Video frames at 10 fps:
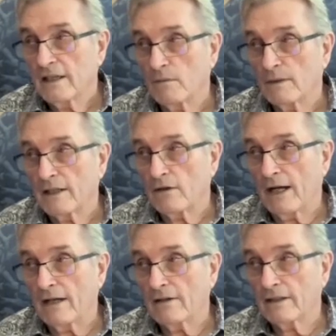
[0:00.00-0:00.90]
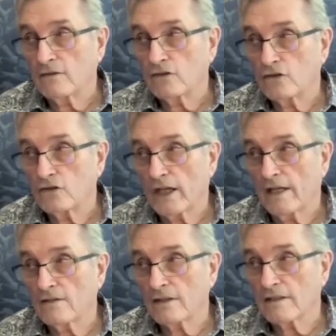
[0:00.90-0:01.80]
And when I go, how to
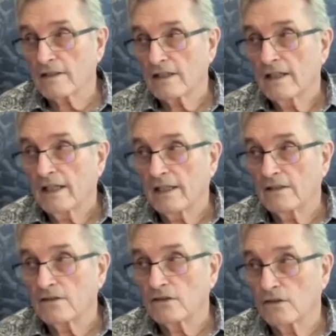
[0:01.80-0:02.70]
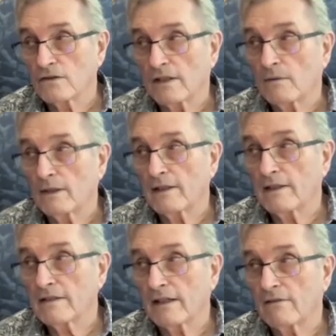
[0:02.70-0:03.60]
change this is usually when I
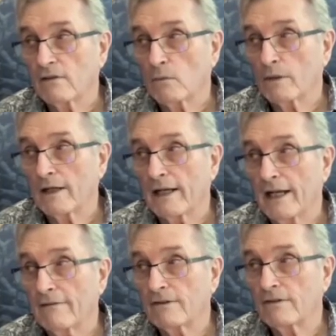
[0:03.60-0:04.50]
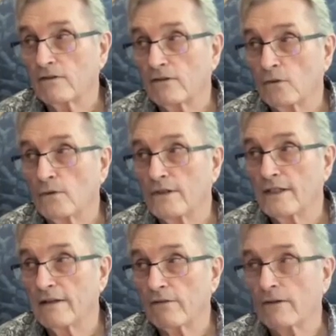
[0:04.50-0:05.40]
discover what I have to do
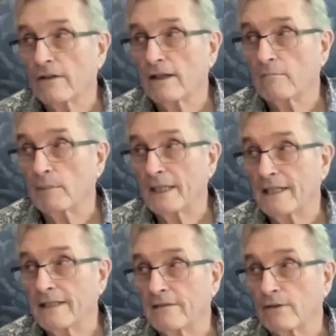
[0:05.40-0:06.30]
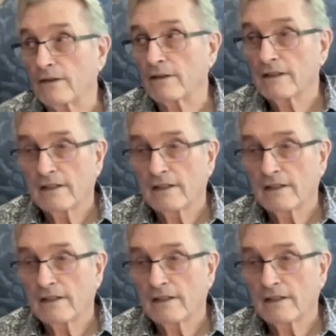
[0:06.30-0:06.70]
different and be different